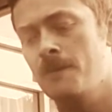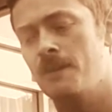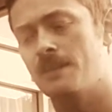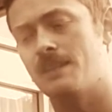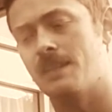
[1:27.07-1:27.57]

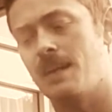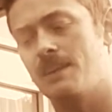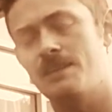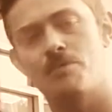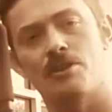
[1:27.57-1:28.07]

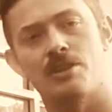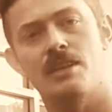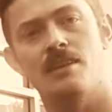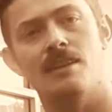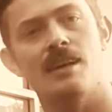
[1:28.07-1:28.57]
This pressure
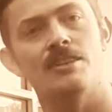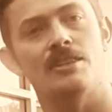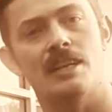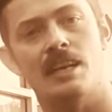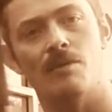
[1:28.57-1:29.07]
here allows you
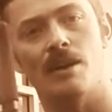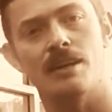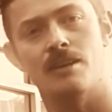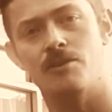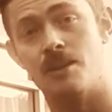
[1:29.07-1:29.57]
to get
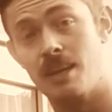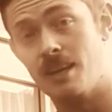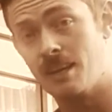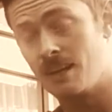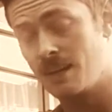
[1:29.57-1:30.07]
away a good hit.
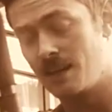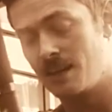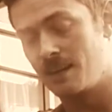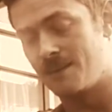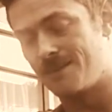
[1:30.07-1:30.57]

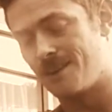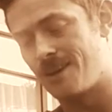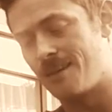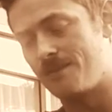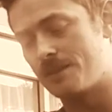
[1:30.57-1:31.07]
If you
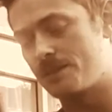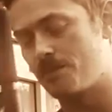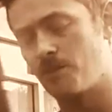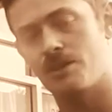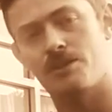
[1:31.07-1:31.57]
don't have this
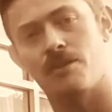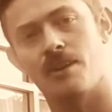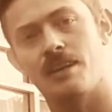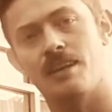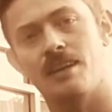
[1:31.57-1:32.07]
pressure
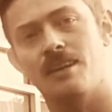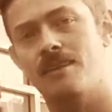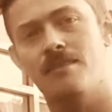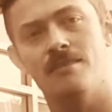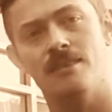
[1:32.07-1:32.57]
right here,
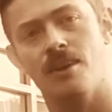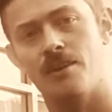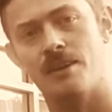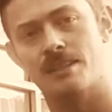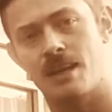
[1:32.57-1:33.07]
no
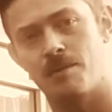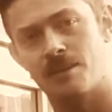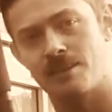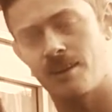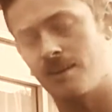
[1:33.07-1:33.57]
hit's
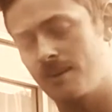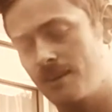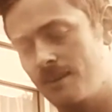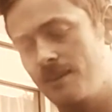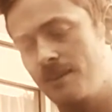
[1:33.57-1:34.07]
coming. So
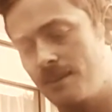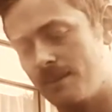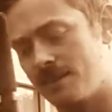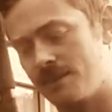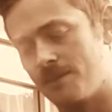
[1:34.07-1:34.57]

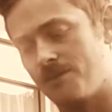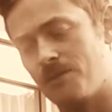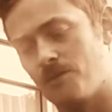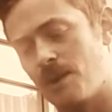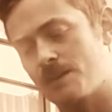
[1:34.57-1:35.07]
this is a
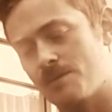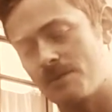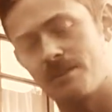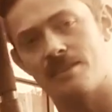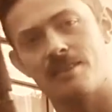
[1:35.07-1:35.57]
Phil
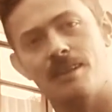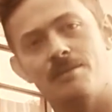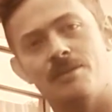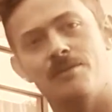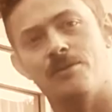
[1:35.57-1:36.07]
Rasmussen, Sam
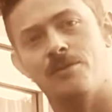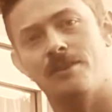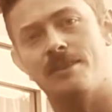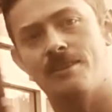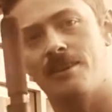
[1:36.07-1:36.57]

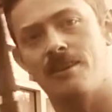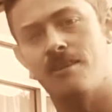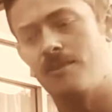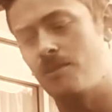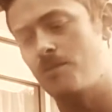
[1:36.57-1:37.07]
Safuri
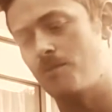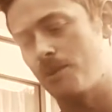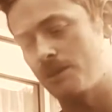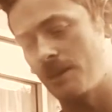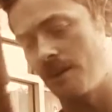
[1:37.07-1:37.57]
style
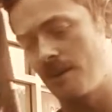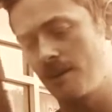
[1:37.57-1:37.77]
pressure